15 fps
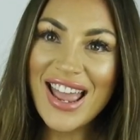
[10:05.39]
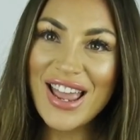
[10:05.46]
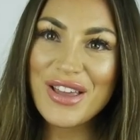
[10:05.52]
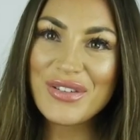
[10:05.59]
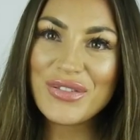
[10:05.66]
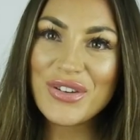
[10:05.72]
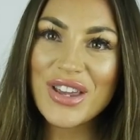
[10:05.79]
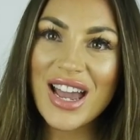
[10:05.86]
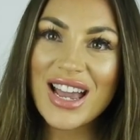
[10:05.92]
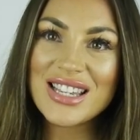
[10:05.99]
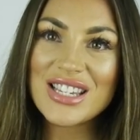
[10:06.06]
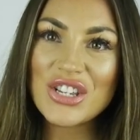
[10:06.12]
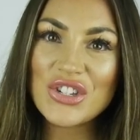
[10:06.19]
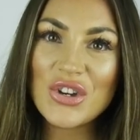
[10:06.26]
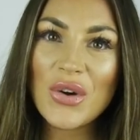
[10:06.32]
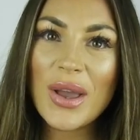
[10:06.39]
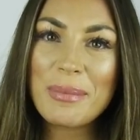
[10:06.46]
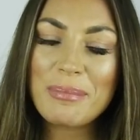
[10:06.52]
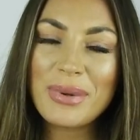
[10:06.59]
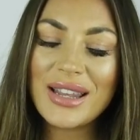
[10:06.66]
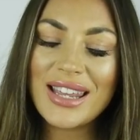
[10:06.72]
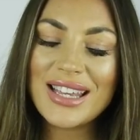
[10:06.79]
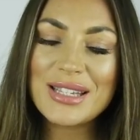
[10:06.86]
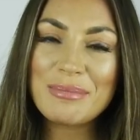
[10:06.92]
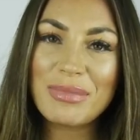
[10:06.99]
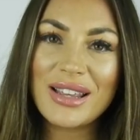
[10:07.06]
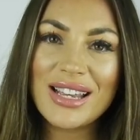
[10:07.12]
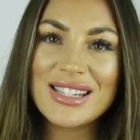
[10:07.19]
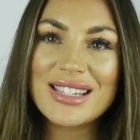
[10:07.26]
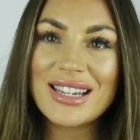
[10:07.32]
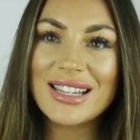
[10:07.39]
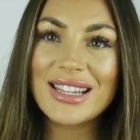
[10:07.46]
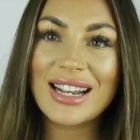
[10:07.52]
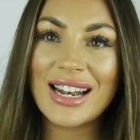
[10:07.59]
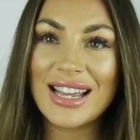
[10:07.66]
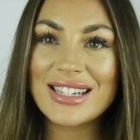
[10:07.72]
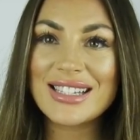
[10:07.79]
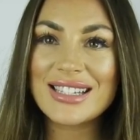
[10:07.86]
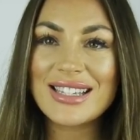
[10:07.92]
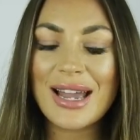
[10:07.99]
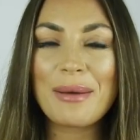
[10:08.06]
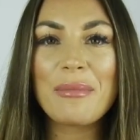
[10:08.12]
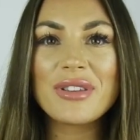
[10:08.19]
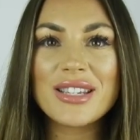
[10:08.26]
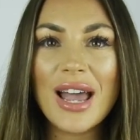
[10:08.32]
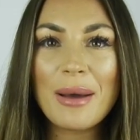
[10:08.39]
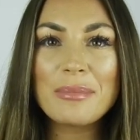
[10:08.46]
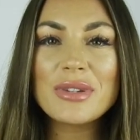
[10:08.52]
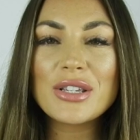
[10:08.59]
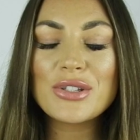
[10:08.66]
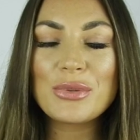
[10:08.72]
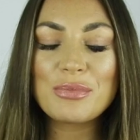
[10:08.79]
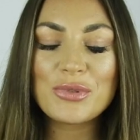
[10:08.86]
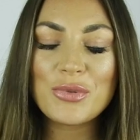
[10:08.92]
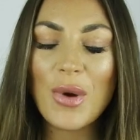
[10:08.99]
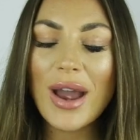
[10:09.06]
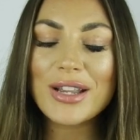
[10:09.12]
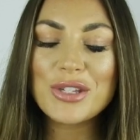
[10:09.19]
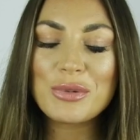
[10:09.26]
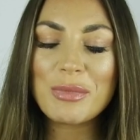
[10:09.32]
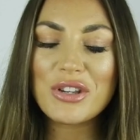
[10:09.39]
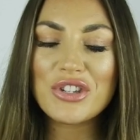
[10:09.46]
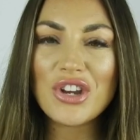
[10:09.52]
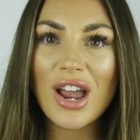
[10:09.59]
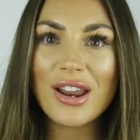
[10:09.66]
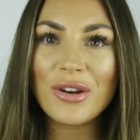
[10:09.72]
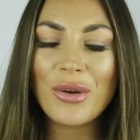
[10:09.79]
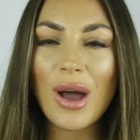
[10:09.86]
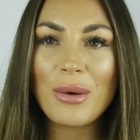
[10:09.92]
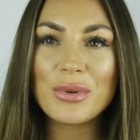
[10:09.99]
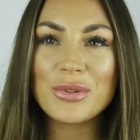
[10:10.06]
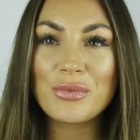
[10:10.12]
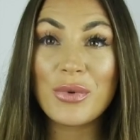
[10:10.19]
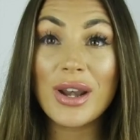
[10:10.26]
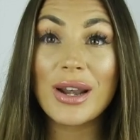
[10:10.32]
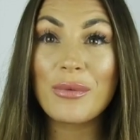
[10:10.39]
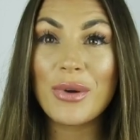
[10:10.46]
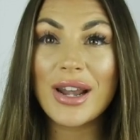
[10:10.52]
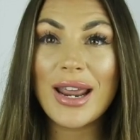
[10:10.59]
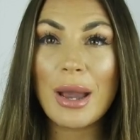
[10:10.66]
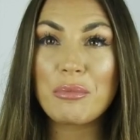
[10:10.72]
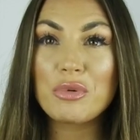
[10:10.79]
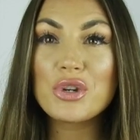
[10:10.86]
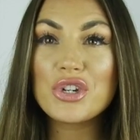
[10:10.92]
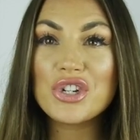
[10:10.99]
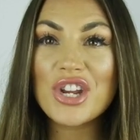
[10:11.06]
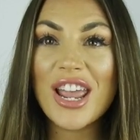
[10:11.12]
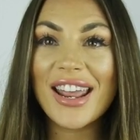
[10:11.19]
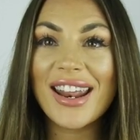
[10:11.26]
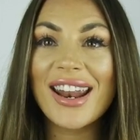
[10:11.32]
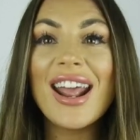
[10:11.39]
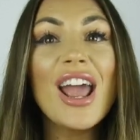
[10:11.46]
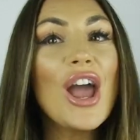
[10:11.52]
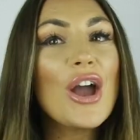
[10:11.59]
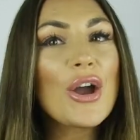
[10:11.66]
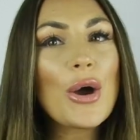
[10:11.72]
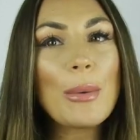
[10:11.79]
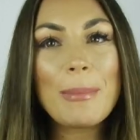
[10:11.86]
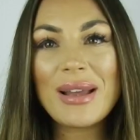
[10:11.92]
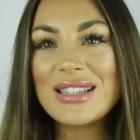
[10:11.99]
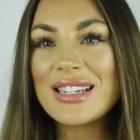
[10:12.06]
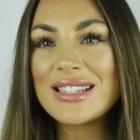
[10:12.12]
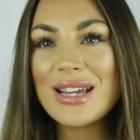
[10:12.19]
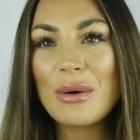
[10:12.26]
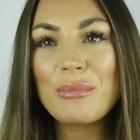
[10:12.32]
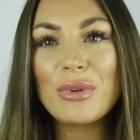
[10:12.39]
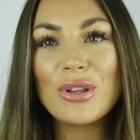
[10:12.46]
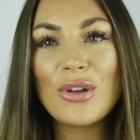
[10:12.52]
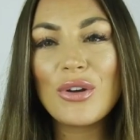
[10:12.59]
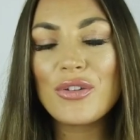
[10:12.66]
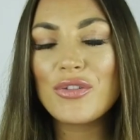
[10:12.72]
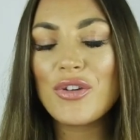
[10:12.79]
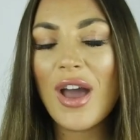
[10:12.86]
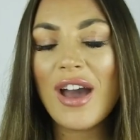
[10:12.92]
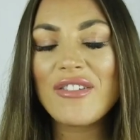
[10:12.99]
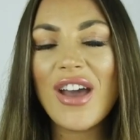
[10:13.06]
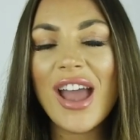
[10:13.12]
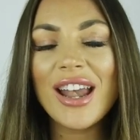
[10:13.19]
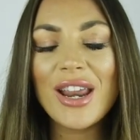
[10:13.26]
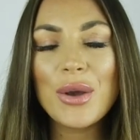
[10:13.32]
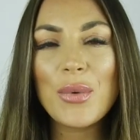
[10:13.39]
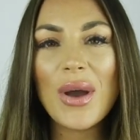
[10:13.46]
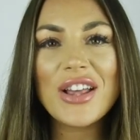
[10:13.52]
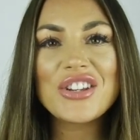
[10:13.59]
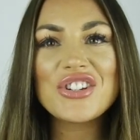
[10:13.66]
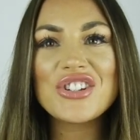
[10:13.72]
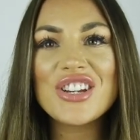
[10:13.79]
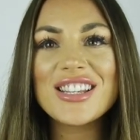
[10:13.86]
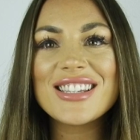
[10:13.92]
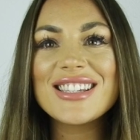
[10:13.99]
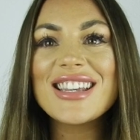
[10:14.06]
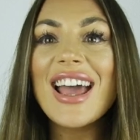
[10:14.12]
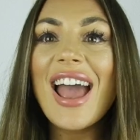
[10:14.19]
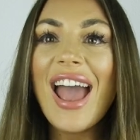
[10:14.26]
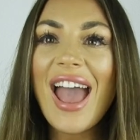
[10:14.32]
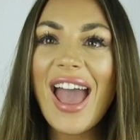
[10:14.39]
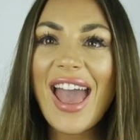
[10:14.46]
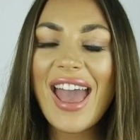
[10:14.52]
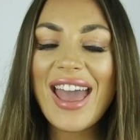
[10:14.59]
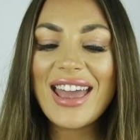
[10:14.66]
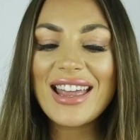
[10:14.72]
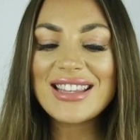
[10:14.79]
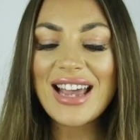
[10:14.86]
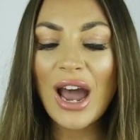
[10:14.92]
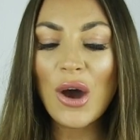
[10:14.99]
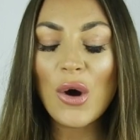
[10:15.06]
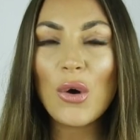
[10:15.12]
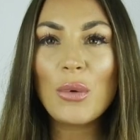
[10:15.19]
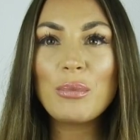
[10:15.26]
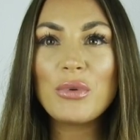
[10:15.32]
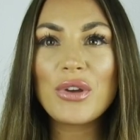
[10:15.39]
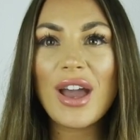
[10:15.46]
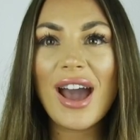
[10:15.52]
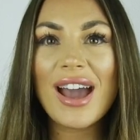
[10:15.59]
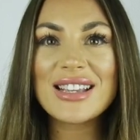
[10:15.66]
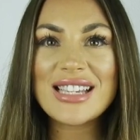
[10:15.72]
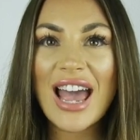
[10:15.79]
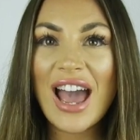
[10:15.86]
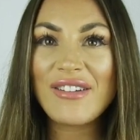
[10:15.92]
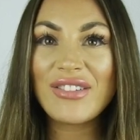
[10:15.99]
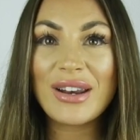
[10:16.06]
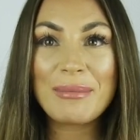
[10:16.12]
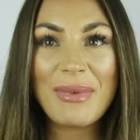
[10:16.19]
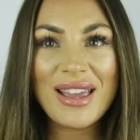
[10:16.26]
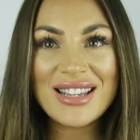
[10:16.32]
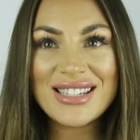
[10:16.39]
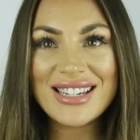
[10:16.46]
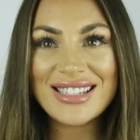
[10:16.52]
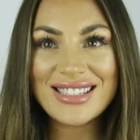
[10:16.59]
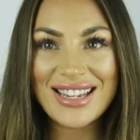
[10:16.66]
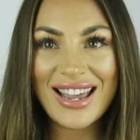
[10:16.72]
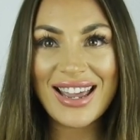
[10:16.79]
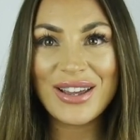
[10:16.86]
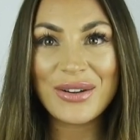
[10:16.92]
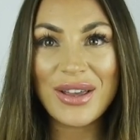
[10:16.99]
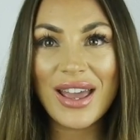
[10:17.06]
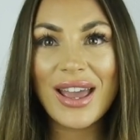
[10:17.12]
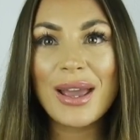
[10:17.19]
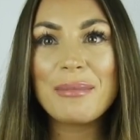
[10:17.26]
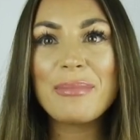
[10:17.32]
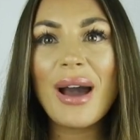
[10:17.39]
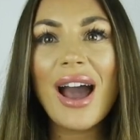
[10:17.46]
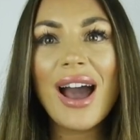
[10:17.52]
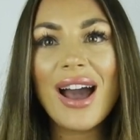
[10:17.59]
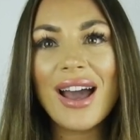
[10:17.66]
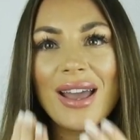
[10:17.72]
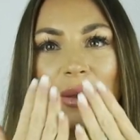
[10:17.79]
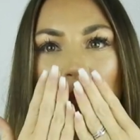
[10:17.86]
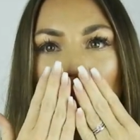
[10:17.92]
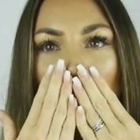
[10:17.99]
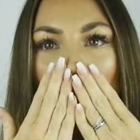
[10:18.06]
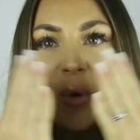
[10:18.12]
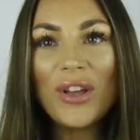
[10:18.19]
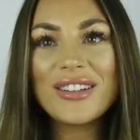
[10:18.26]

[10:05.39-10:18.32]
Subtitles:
If you guys enjoy, please, please click the thumbs up, subscribe to my channel, I would really, really appreciate it. Comment it down below if you have any questions, and I hope you guys have an amazing day, okay? Bye!